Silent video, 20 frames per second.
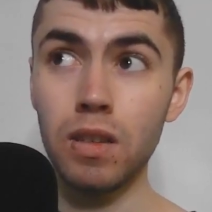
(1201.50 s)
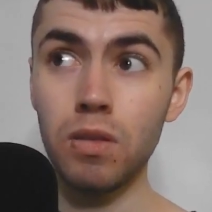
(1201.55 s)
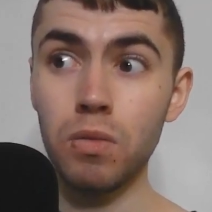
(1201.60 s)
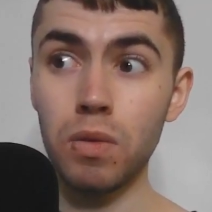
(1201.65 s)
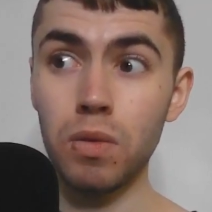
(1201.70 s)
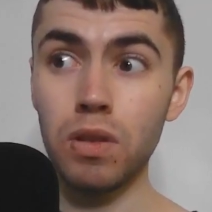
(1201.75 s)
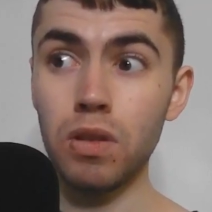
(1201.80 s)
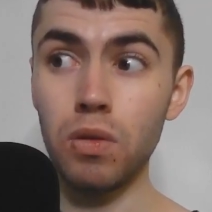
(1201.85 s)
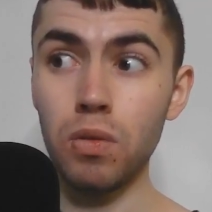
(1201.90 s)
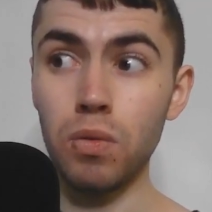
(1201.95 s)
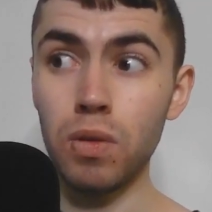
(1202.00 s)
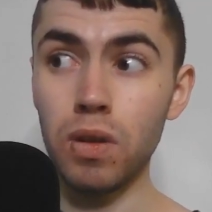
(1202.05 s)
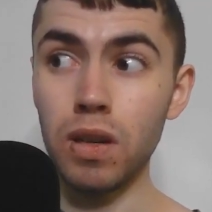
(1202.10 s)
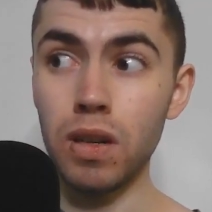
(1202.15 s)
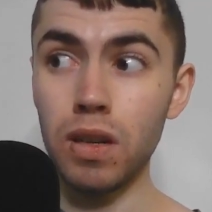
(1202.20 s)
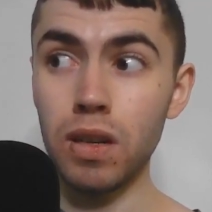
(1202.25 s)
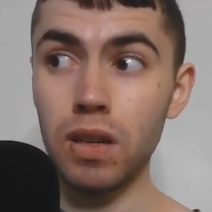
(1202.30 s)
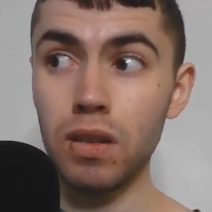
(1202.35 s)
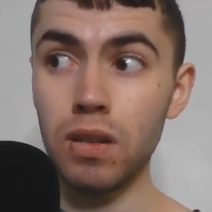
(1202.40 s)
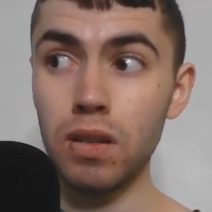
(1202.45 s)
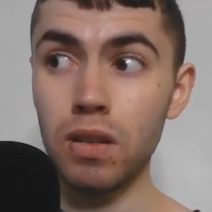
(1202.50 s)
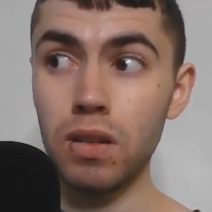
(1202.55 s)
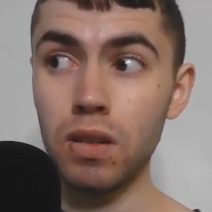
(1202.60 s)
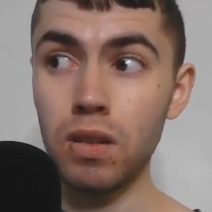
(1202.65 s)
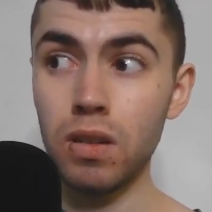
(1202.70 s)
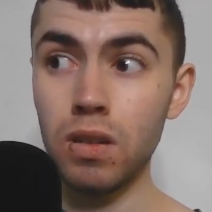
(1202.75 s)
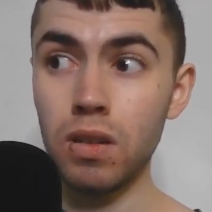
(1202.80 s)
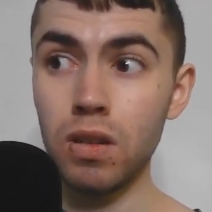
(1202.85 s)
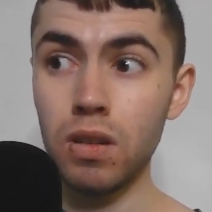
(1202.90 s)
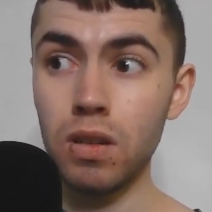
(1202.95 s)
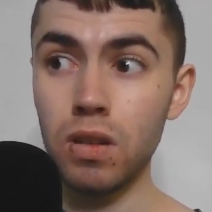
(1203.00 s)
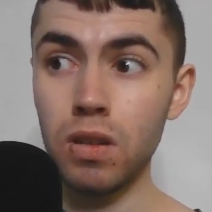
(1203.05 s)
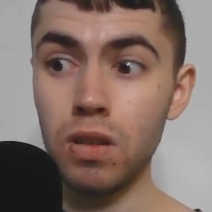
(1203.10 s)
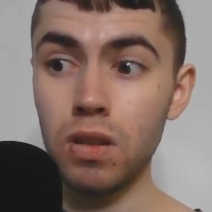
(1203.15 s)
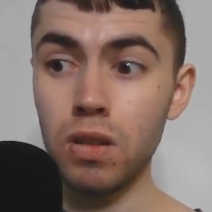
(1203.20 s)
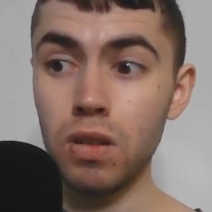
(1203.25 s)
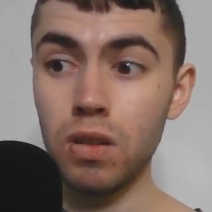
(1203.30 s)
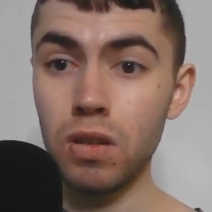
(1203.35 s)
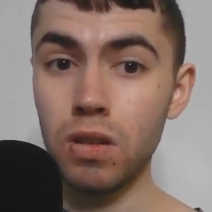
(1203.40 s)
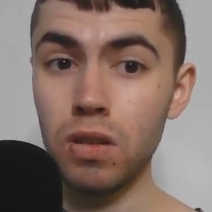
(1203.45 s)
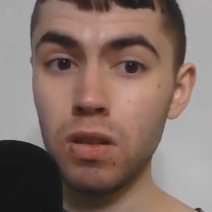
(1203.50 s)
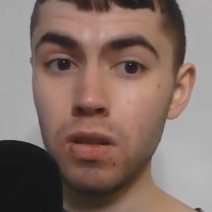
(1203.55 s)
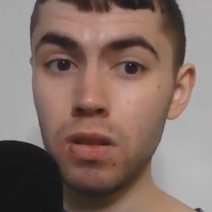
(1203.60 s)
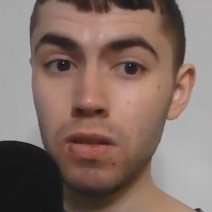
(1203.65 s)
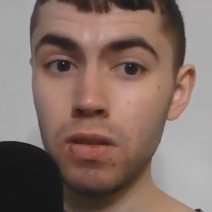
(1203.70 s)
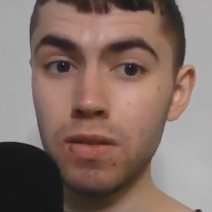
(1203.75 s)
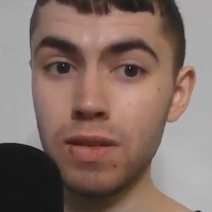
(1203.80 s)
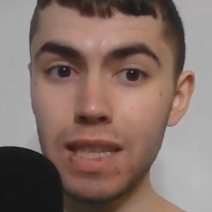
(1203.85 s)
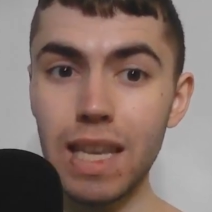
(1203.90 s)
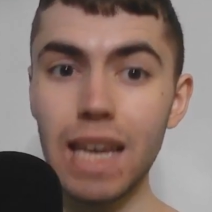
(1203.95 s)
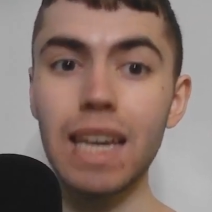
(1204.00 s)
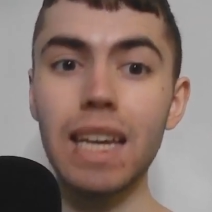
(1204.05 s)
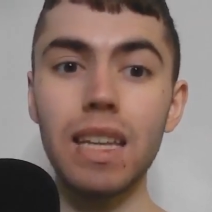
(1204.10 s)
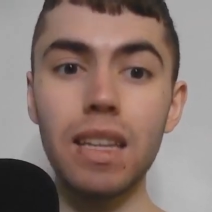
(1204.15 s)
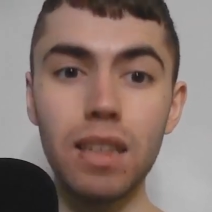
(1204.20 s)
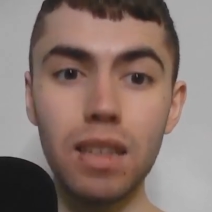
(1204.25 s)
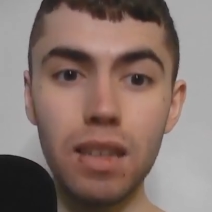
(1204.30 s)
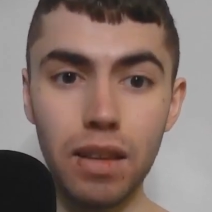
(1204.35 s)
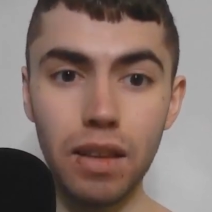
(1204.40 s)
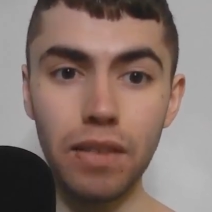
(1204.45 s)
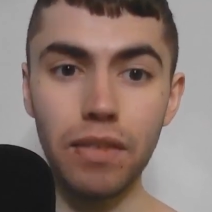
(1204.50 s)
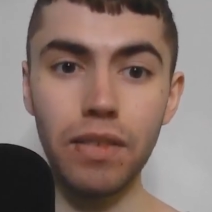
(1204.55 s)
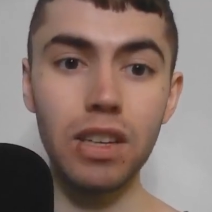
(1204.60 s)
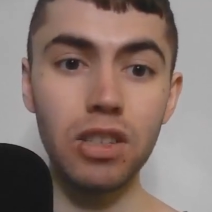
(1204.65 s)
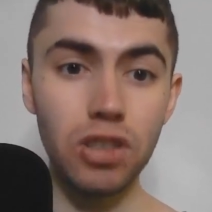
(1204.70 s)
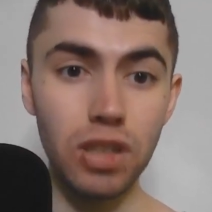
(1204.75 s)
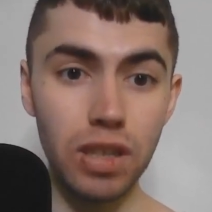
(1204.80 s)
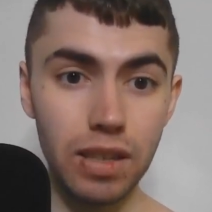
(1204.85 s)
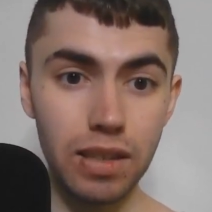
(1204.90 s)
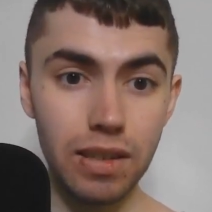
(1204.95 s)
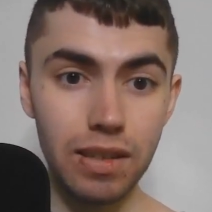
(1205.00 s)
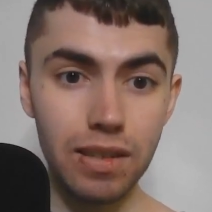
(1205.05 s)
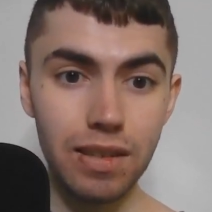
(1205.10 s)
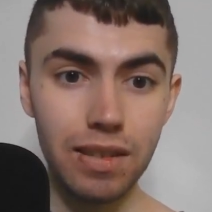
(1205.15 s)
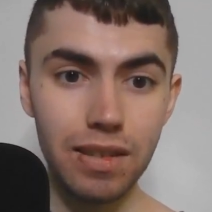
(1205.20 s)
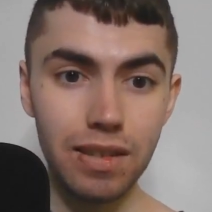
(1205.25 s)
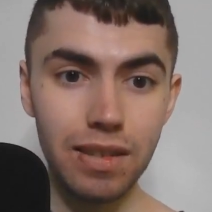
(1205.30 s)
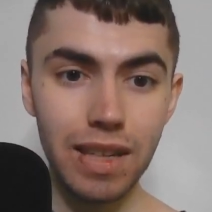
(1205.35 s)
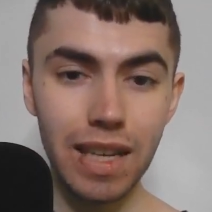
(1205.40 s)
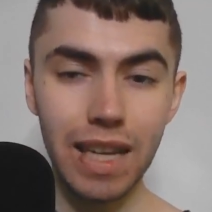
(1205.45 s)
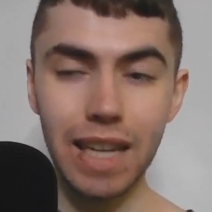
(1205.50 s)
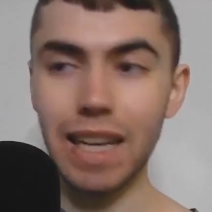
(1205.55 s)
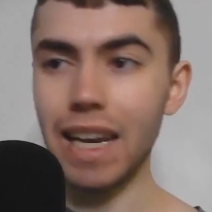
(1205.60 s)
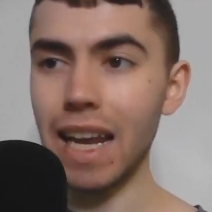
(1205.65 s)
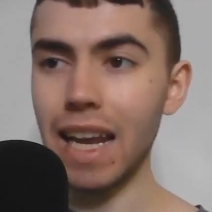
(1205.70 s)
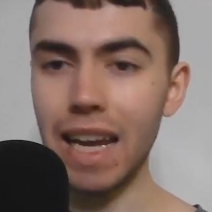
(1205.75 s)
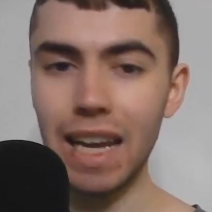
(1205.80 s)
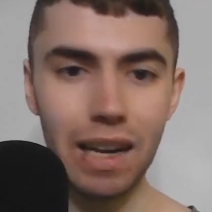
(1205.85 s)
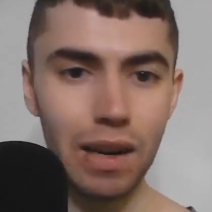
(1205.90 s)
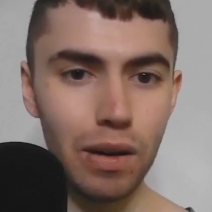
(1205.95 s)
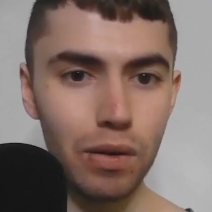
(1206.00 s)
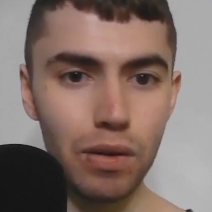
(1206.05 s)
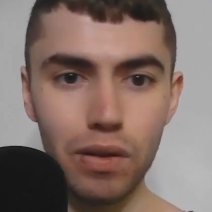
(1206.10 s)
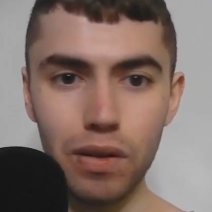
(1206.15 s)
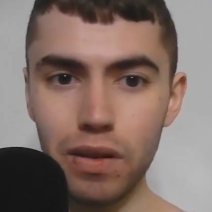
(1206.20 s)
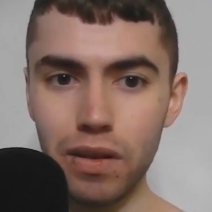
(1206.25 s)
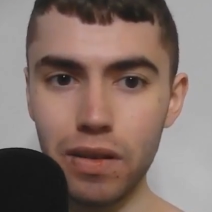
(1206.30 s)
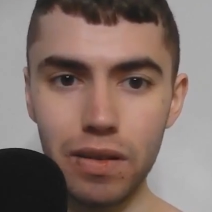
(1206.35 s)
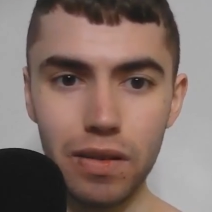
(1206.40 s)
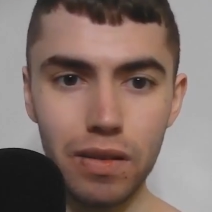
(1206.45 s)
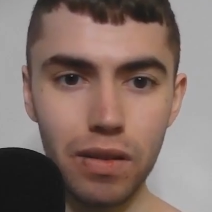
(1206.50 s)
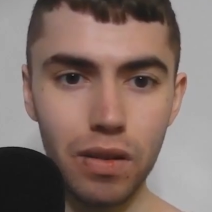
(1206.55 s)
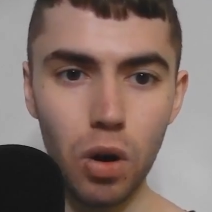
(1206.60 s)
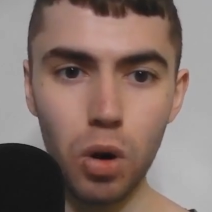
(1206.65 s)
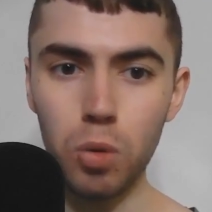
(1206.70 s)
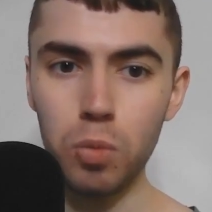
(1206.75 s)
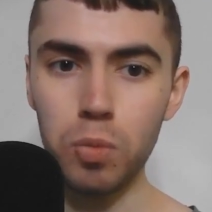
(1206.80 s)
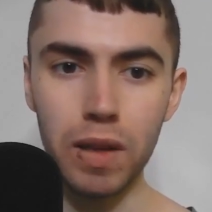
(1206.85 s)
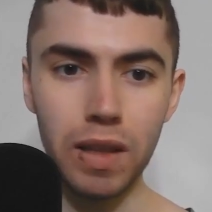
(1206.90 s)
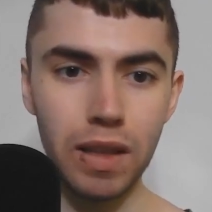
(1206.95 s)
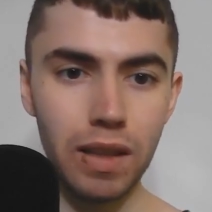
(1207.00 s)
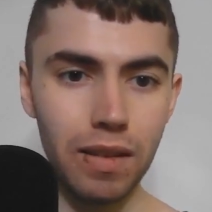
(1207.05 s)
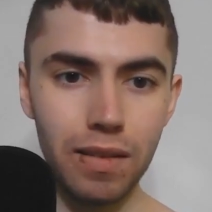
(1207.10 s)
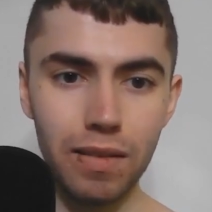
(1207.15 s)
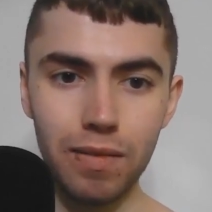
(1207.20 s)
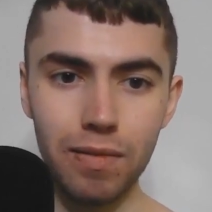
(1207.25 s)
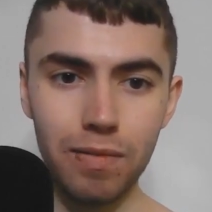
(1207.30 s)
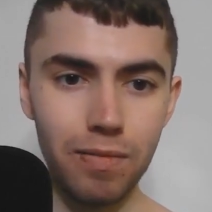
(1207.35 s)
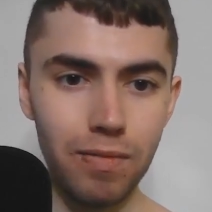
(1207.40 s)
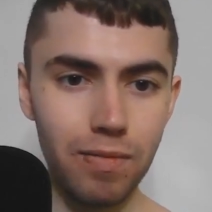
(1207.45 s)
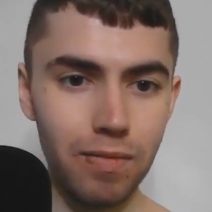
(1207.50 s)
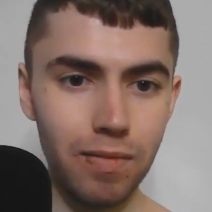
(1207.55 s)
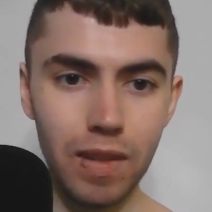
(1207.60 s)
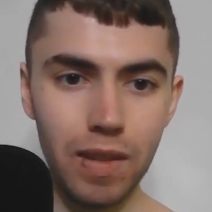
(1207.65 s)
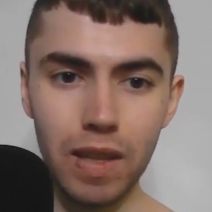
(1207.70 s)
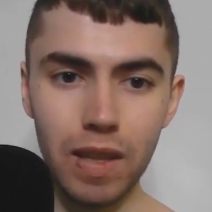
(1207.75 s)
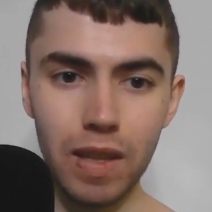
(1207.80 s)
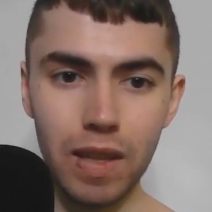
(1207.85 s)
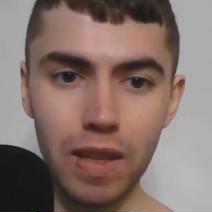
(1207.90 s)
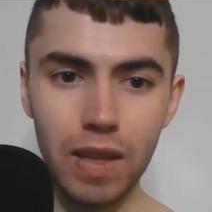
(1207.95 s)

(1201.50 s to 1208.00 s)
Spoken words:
when you were second in the division, and now you're hoping, you